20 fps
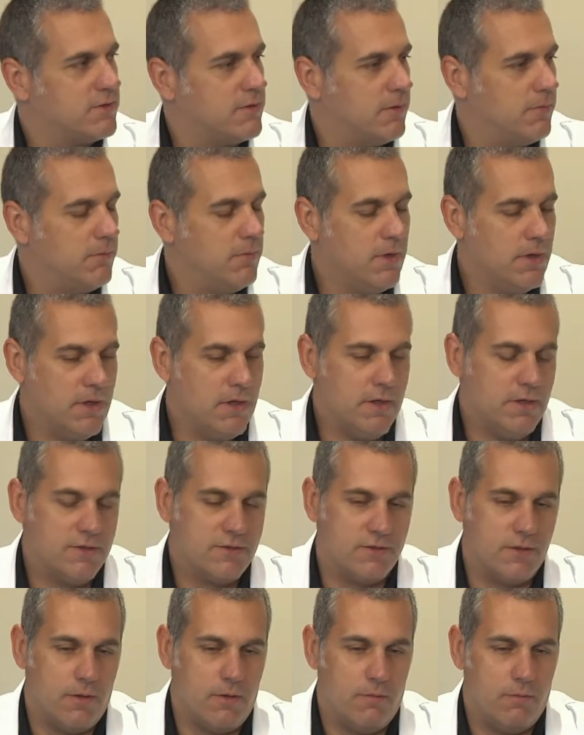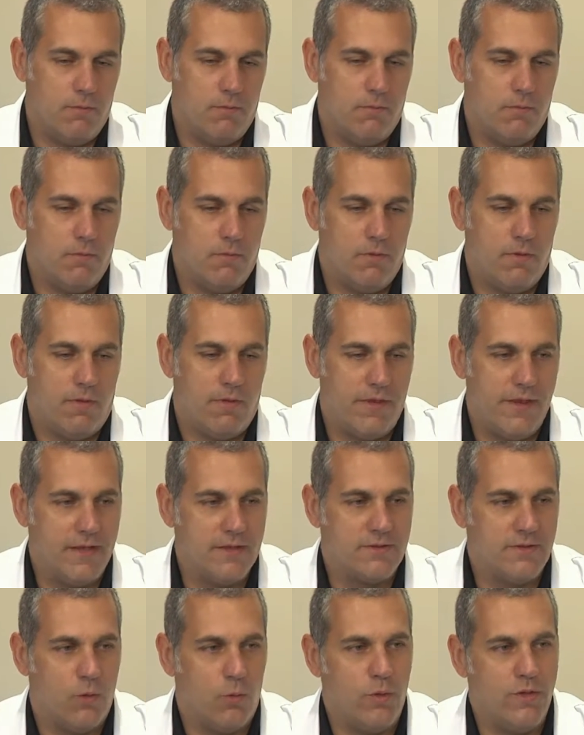some some
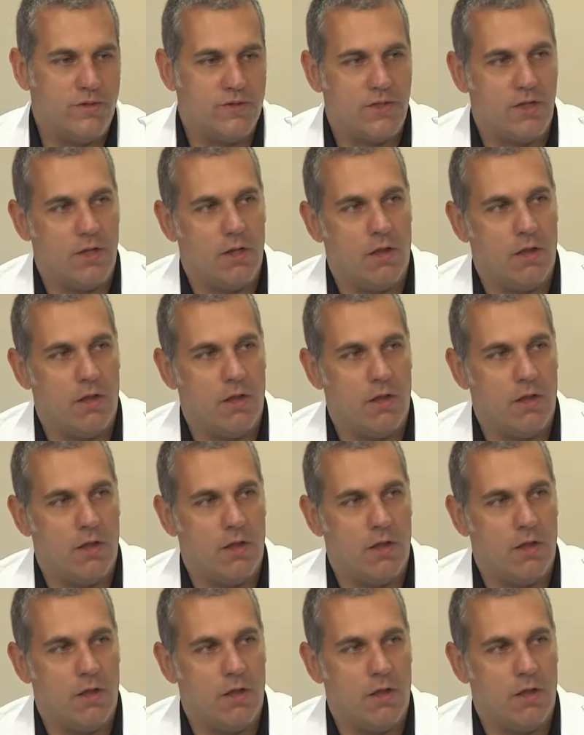things that we see